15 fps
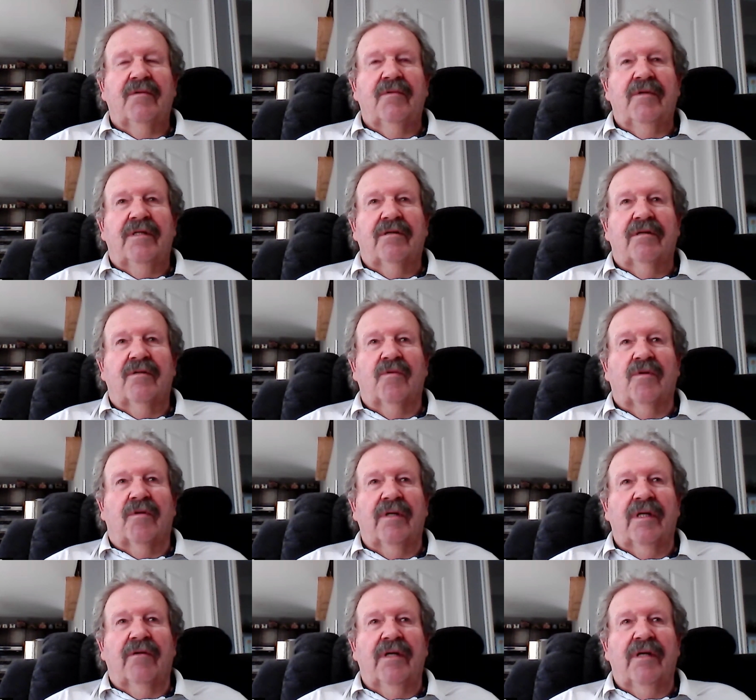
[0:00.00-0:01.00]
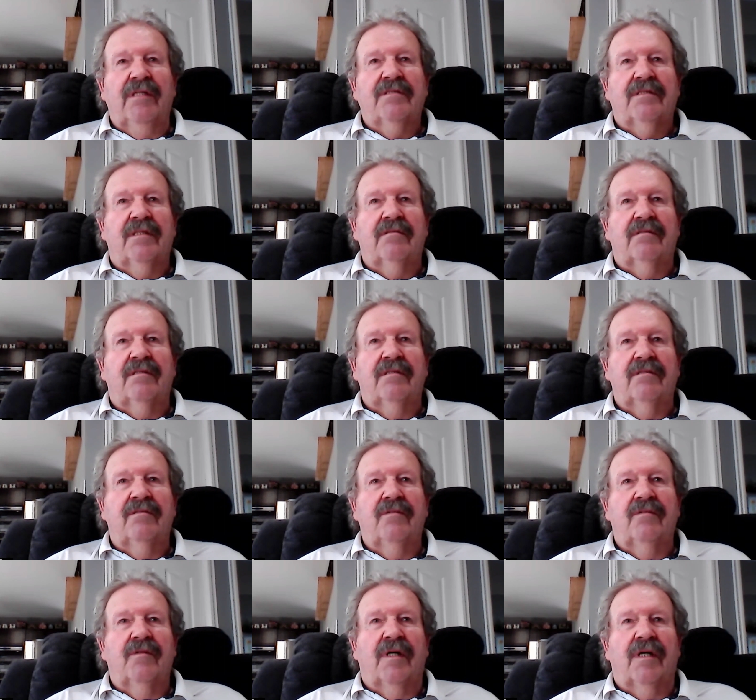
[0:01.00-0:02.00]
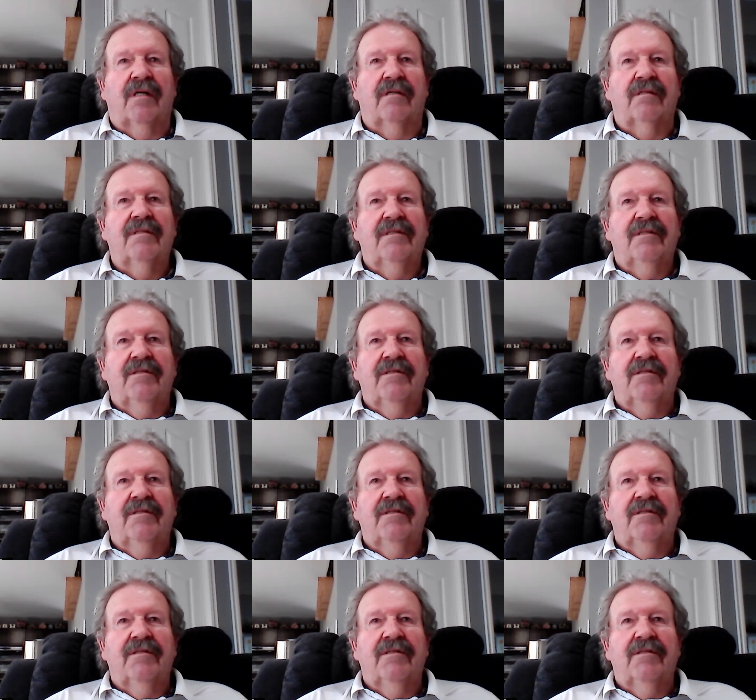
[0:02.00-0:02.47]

We turn rolling greens into